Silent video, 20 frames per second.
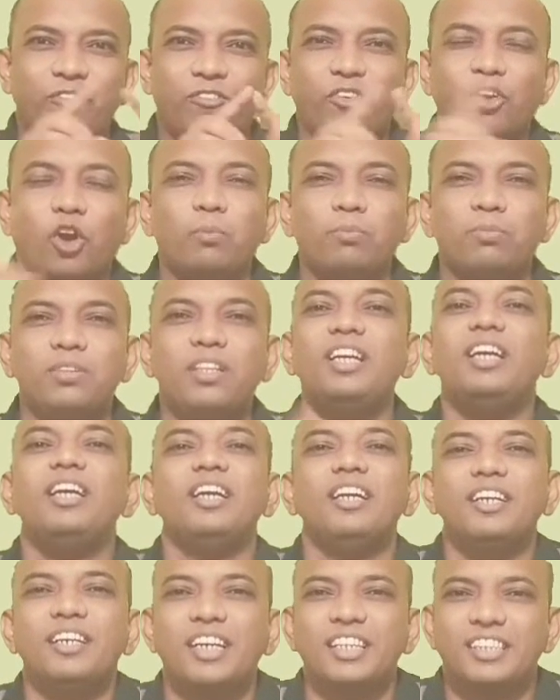from
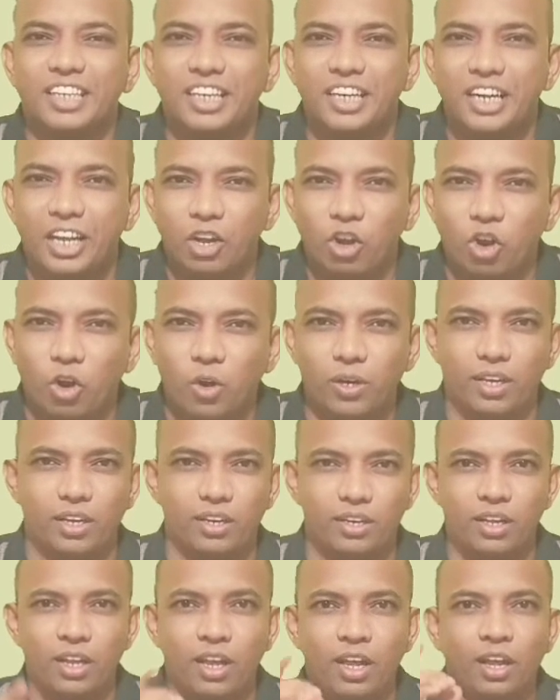the descending
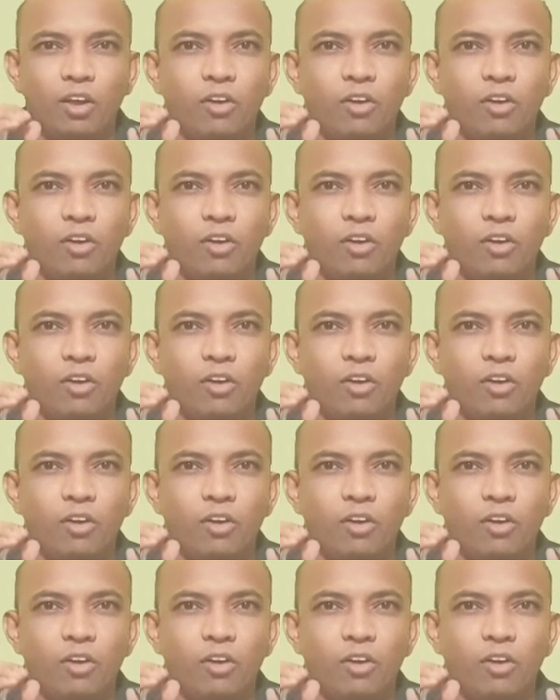order.